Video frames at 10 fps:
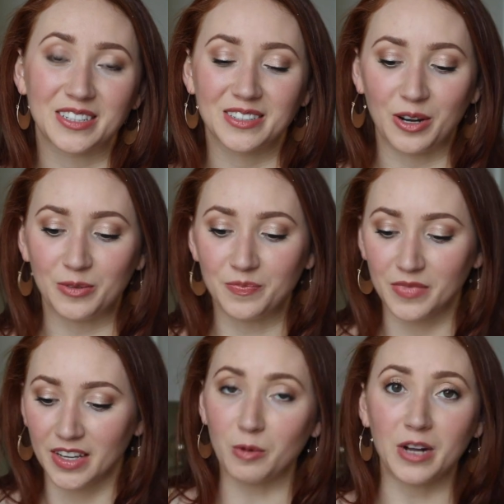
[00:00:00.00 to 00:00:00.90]
So
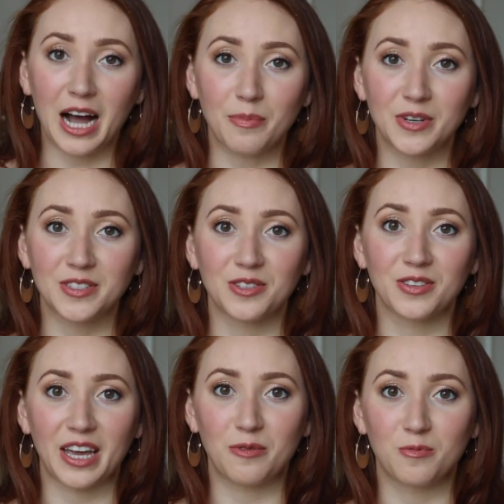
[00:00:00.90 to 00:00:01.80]
what will happen is you'll
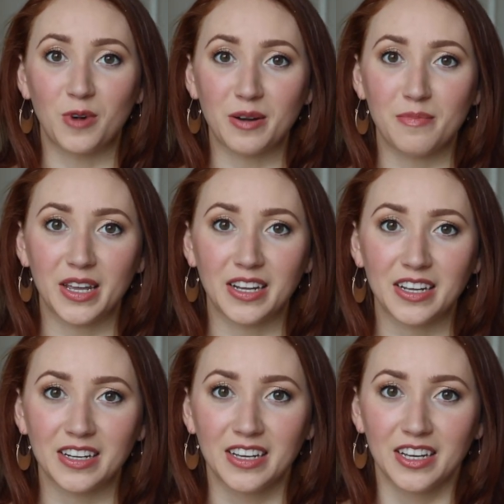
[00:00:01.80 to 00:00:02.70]
get 1
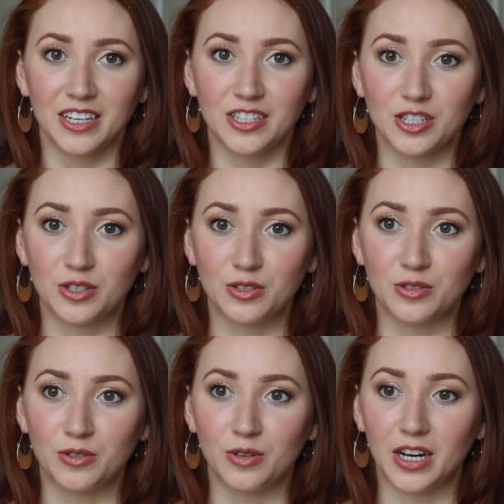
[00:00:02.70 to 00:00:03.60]
minute
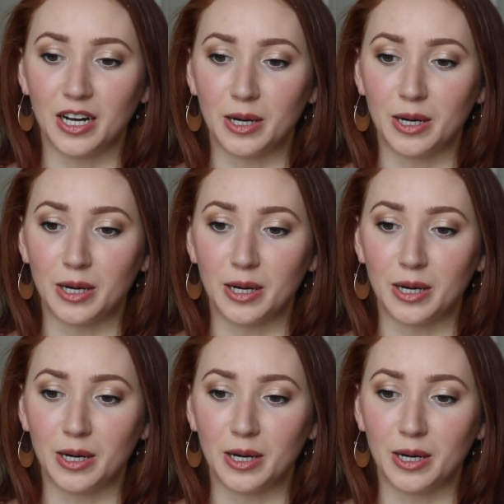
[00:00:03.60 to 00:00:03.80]
to